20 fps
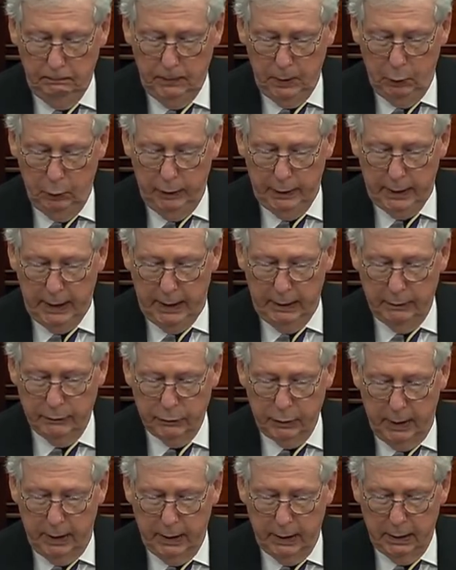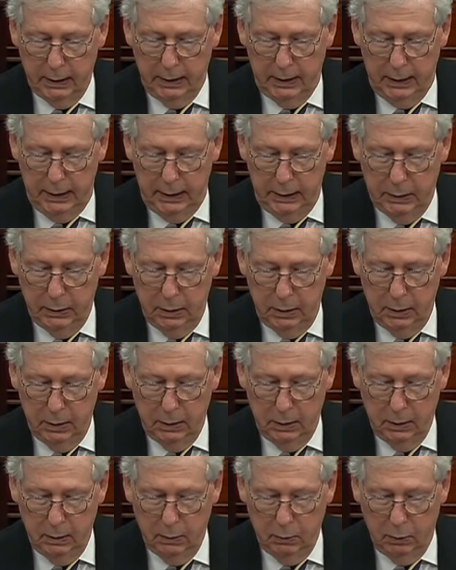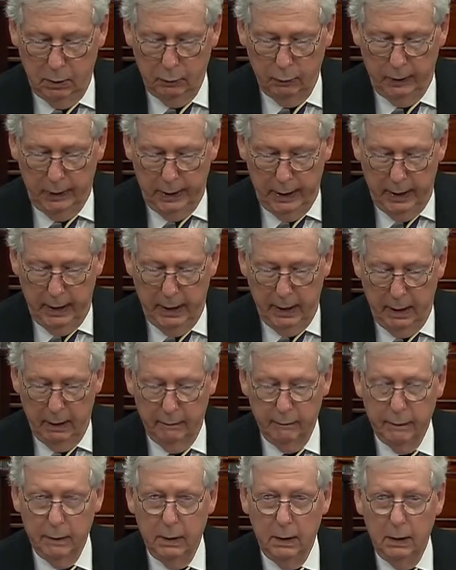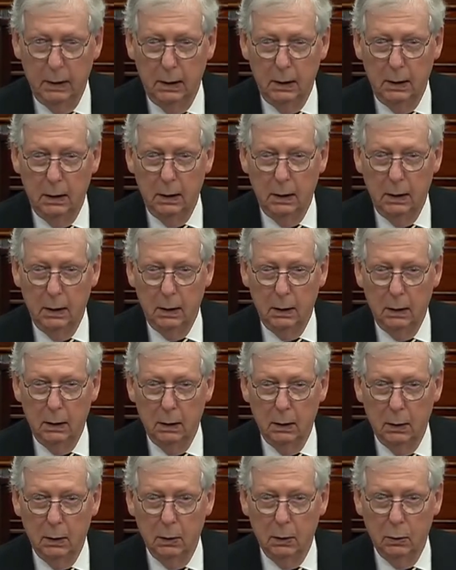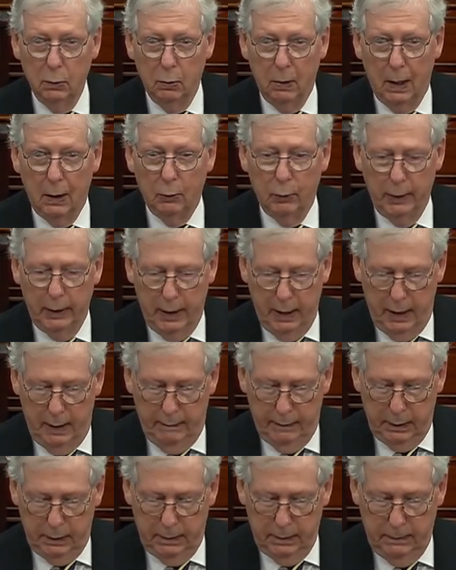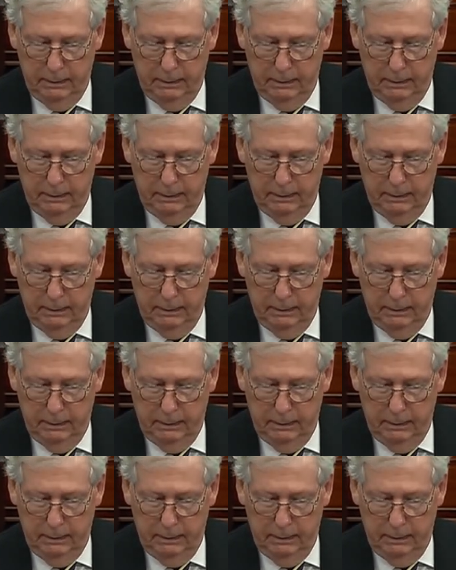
We kind of try to eat what we have while we have it.